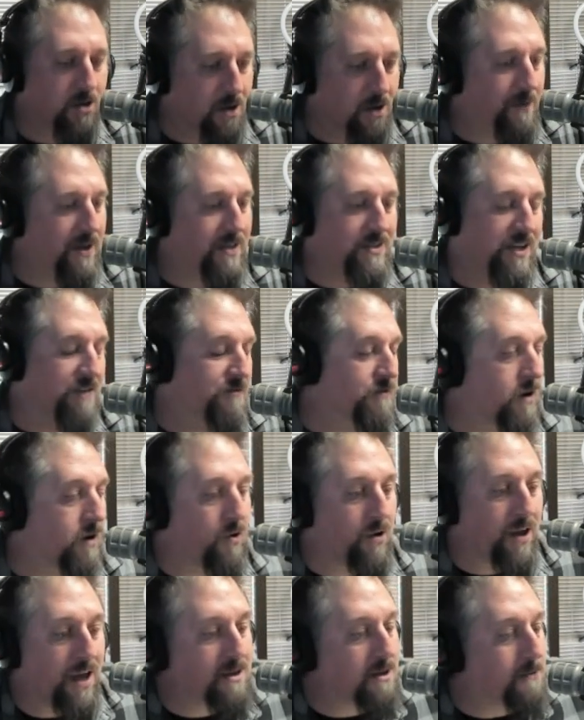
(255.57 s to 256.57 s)
could be
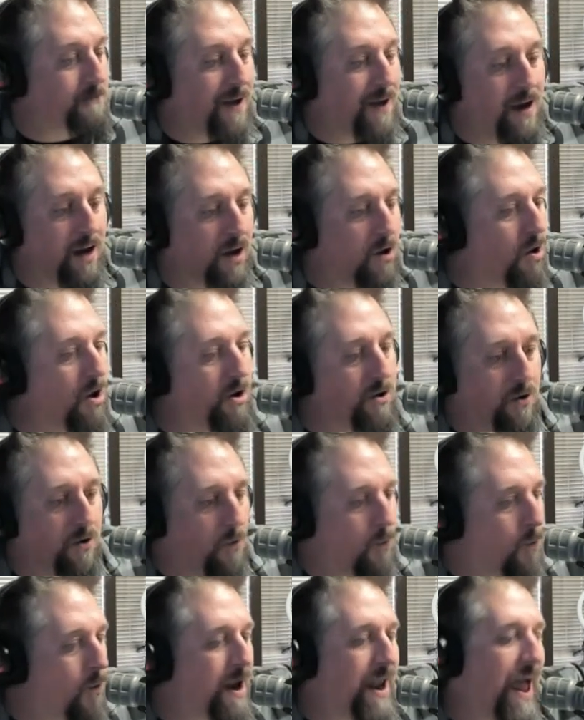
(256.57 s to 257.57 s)
difficult. And depending on
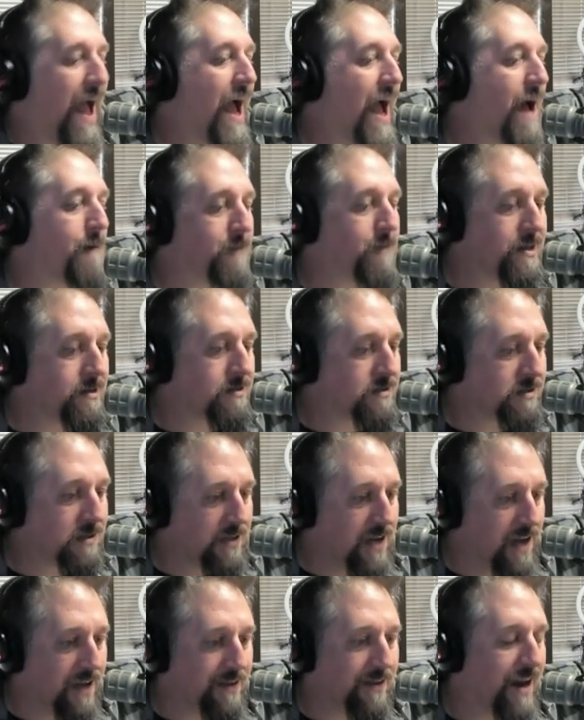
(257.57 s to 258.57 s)
what happens
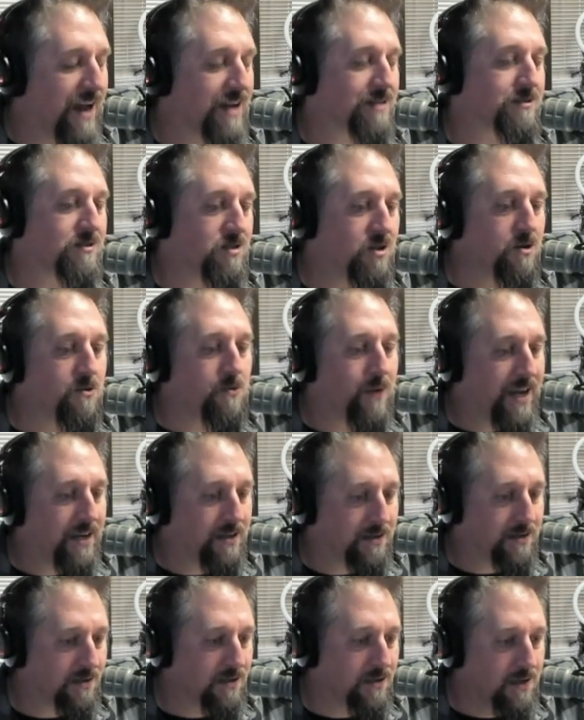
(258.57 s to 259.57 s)
in the next 2
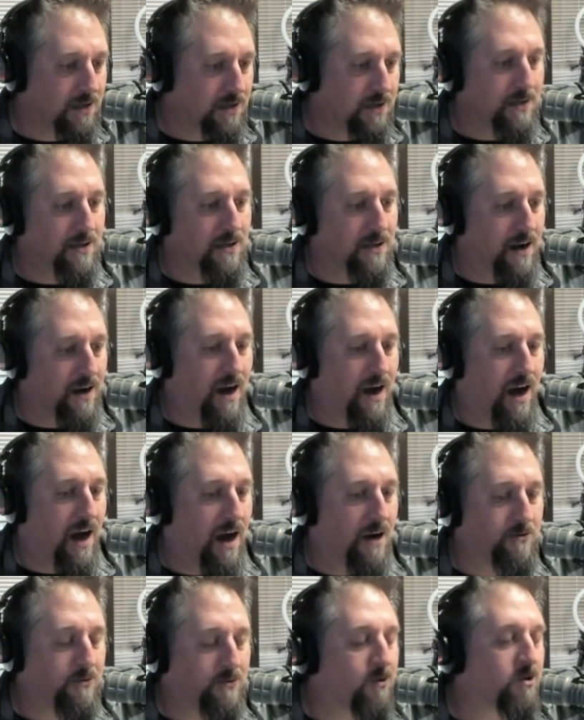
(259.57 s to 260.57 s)
weeks,
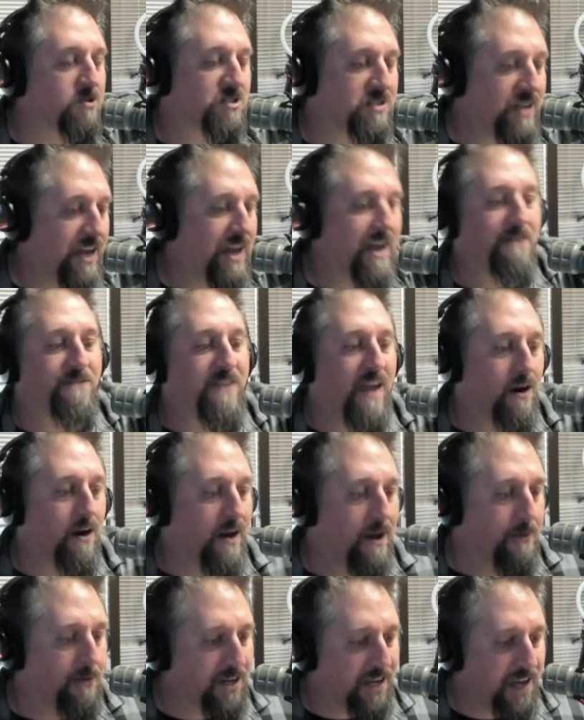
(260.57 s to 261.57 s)
we'll see if they
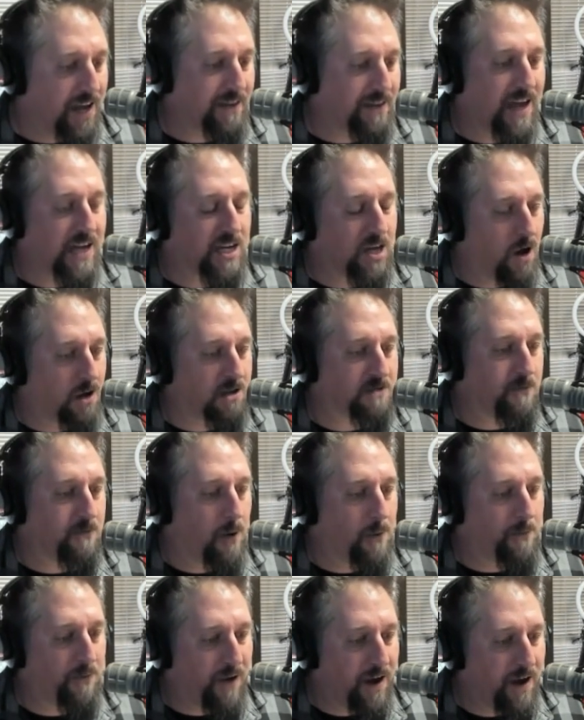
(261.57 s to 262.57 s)
are able to get in that college
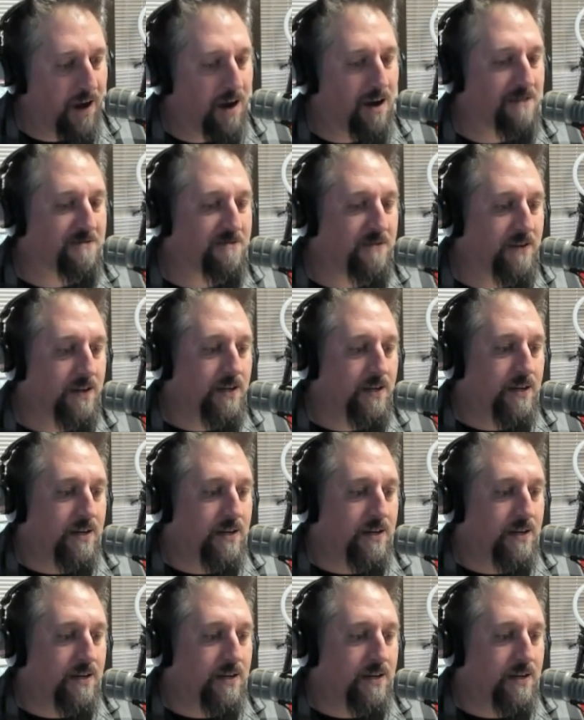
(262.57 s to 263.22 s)
football playoff.